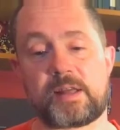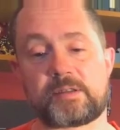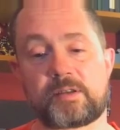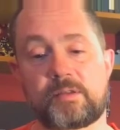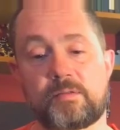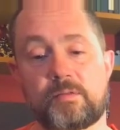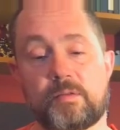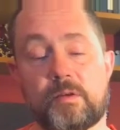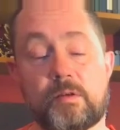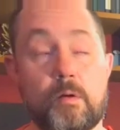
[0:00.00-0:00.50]
going
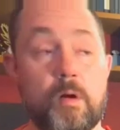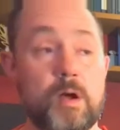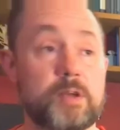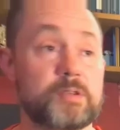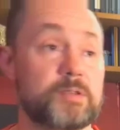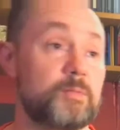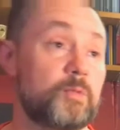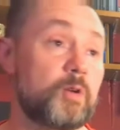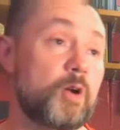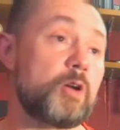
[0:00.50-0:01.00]
to require
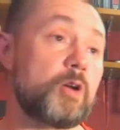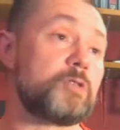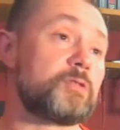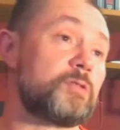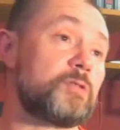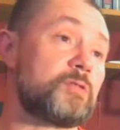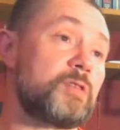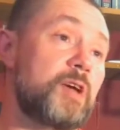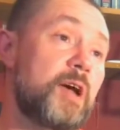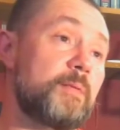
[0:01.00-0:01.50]
some rehearsal
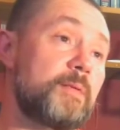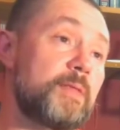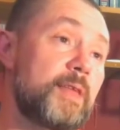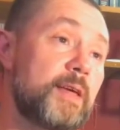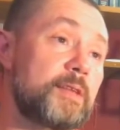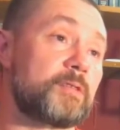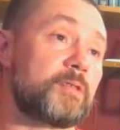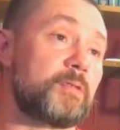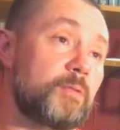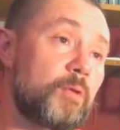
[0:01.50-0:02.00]
time, and
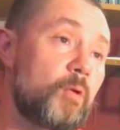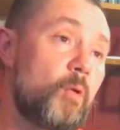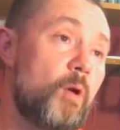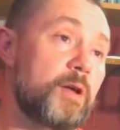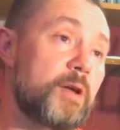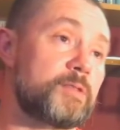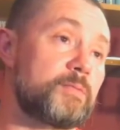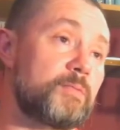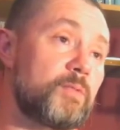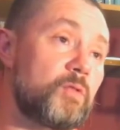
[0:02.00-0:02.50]
that's going to require
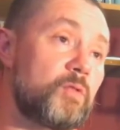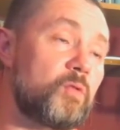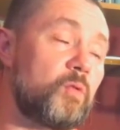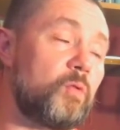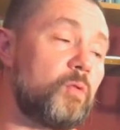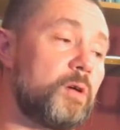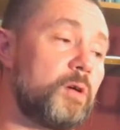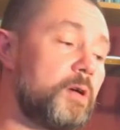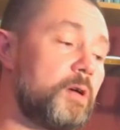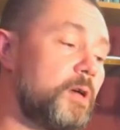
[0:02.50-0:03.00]
some
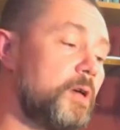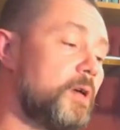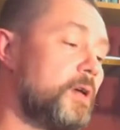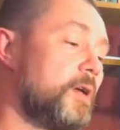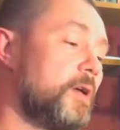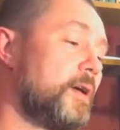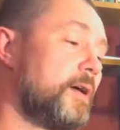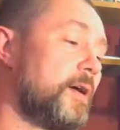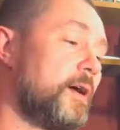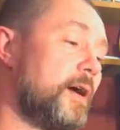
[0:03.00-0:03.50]
thought
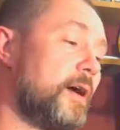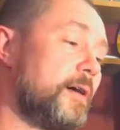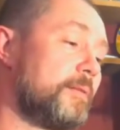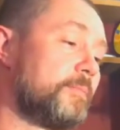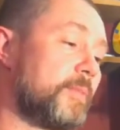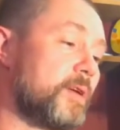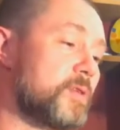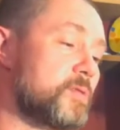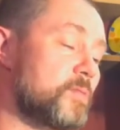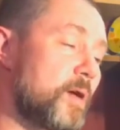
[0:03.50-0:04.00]

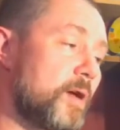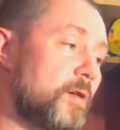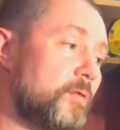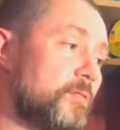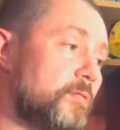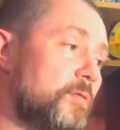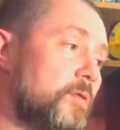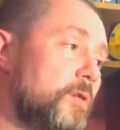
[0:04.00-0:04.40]
as well.